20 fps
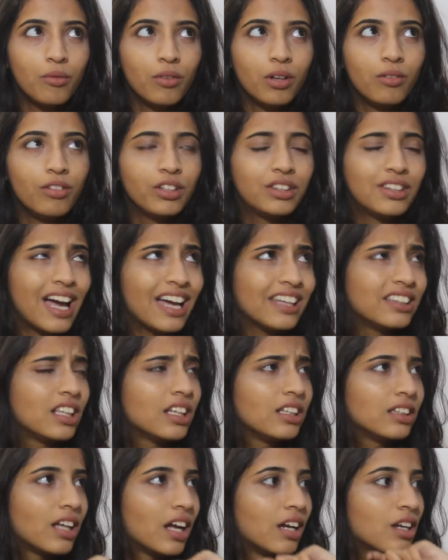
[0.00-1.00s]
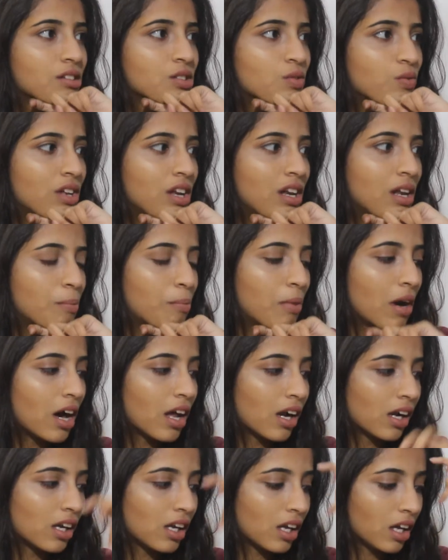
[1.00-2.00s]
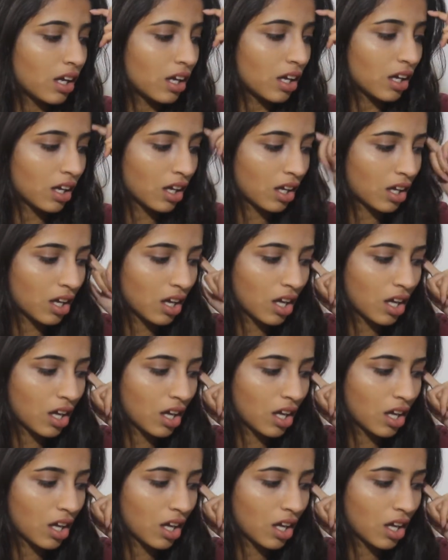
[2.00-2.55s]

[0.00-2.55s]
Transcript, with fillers: With I think that is Vile Parle